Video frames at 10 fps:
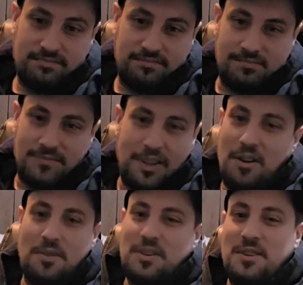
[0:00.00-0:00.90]

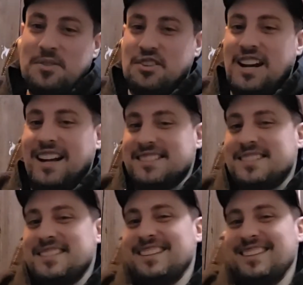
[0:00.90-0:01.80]
no new
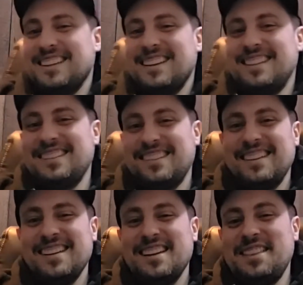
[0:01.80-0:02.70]
chats.
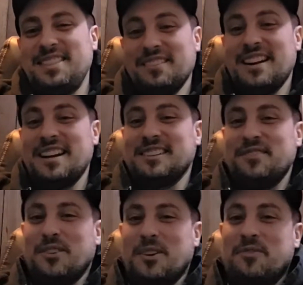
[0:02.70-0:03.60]
Theoretically
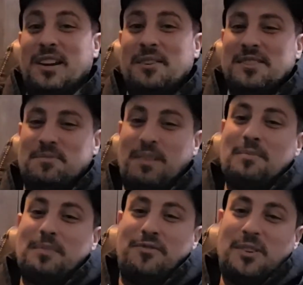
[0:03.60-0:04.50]
4 viewers,
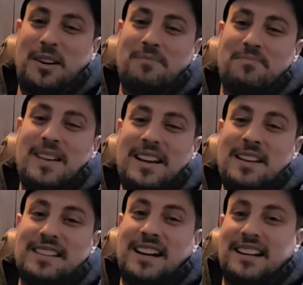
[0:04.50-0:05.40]
probably 4
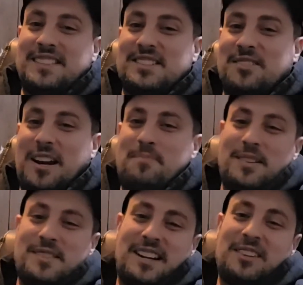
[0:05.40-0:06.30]
data
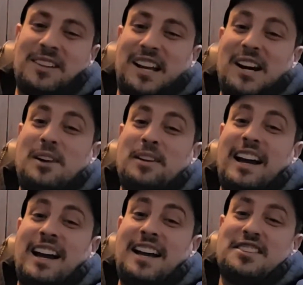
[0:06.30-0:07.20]
scrapers that are like, oh
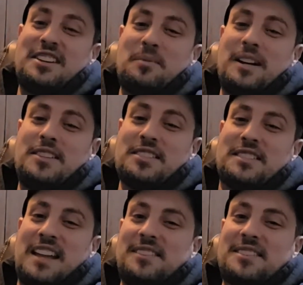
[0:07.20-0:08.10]
yeah, hey, should we just
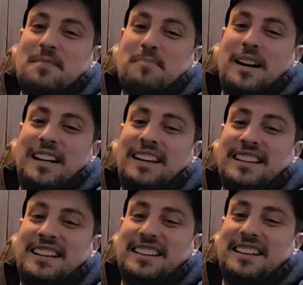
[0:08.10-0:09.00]
tell somebody? And
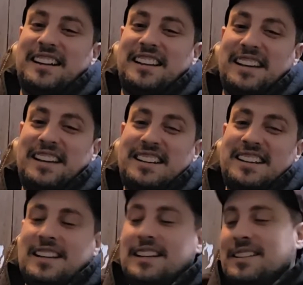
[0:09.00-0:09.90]
then like,
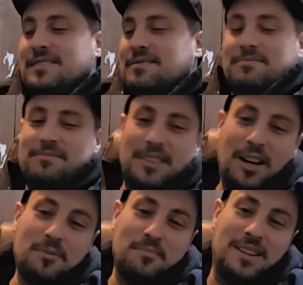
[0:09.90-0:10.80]

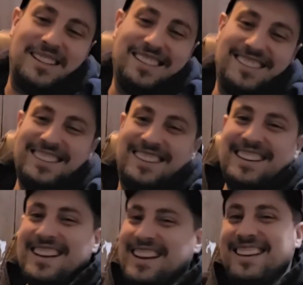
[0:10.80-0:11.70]
nope.
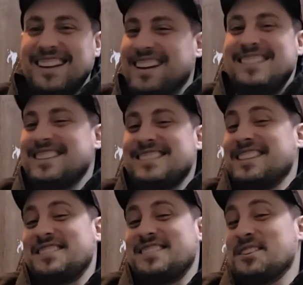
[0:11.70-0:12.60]
It's just
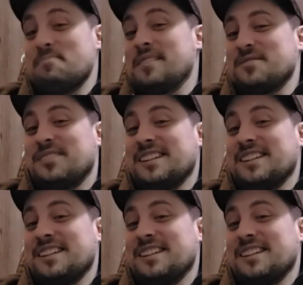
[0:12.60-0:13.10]
the stupidest fucking